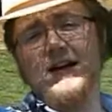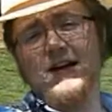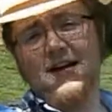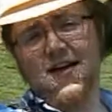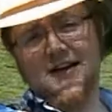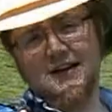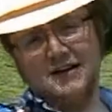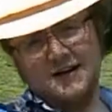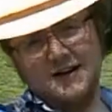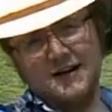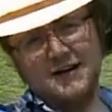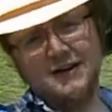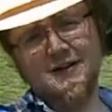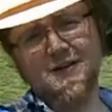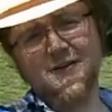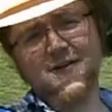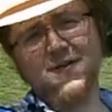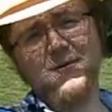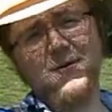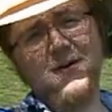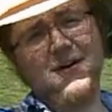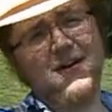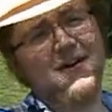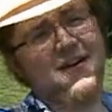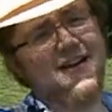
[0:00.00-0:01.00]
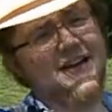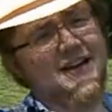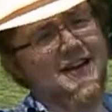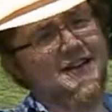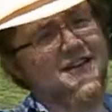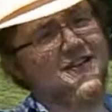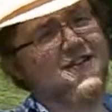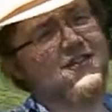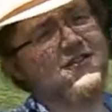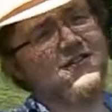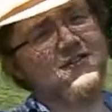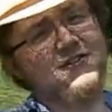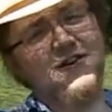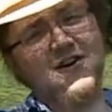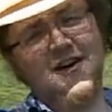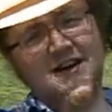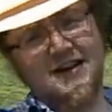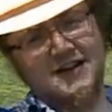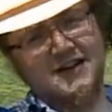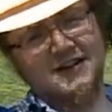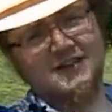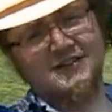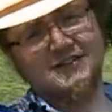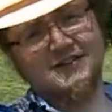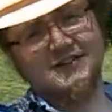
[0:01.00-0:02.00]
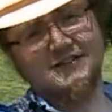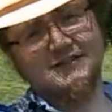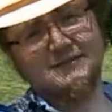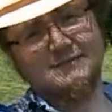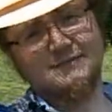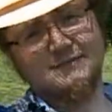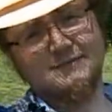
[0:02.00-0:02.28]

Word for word: Now here's where it gets strange.